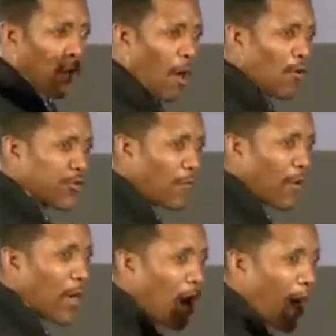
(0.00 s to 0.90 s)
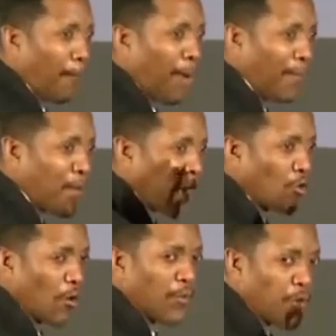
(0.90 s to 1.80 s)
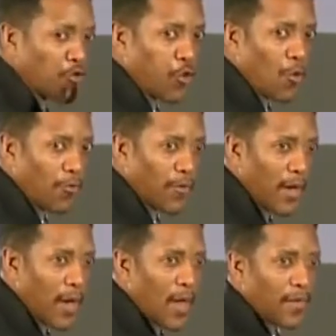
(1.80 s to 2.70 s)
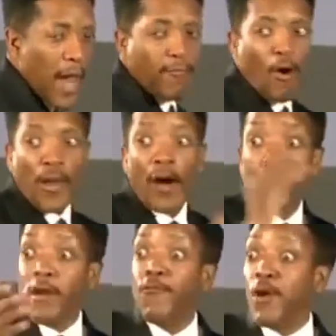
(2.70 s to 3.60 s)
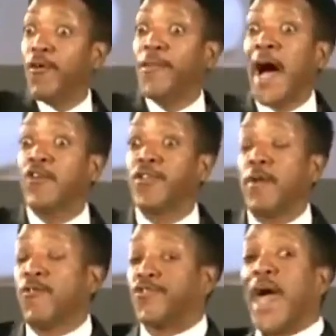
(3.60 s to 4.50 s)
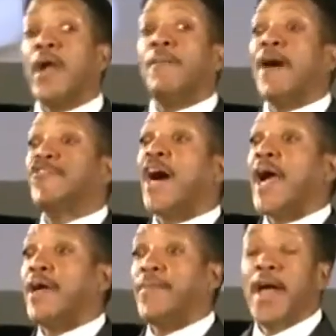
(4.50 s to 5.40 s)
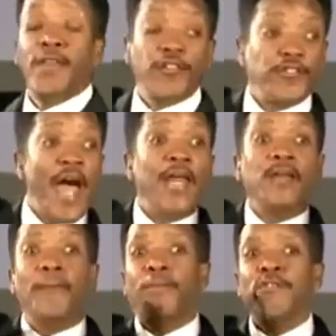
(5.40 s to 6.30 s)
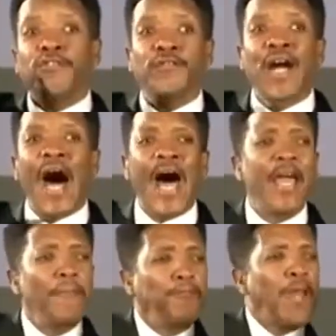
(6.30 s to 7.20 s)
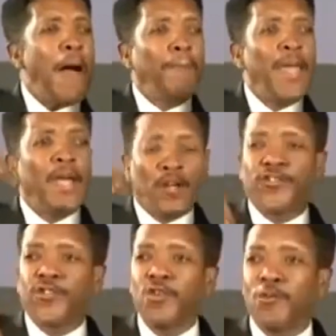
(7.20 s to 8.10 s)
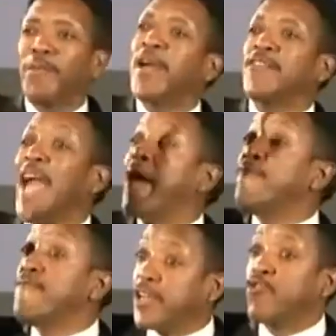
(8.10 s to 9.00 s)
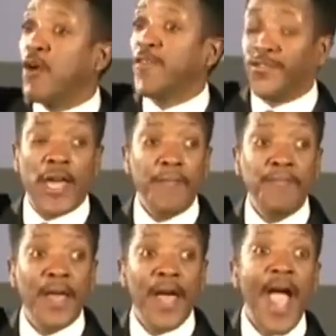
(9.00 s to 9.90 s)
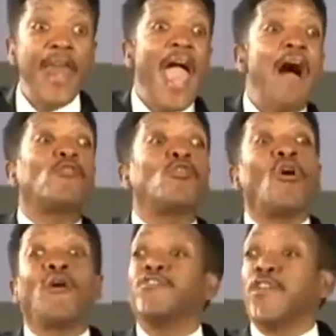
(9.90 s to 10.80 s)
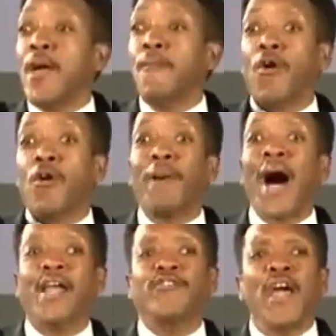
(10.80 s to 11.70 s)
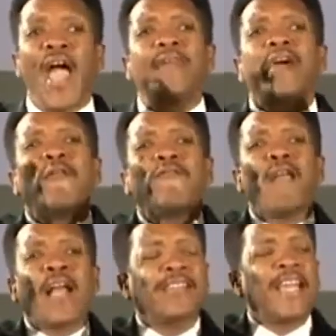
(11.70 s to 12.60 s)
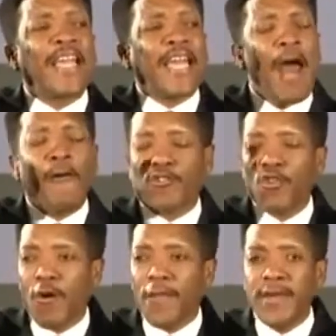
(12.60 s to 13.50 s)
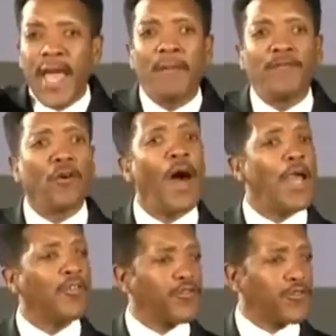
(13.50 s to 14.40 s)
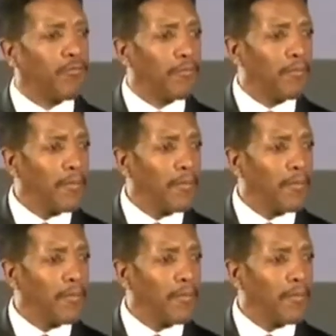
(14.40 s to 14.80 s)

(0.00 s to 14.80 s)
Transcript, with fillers: long suffering, abundant in goodness and truth. Therefore, the 144,000 that will stand on Mount Zion, that stand in the presence of God, not being consumed because they have victory over sin and they have glorious immortal bodies and they reflect the character or the name of Christ.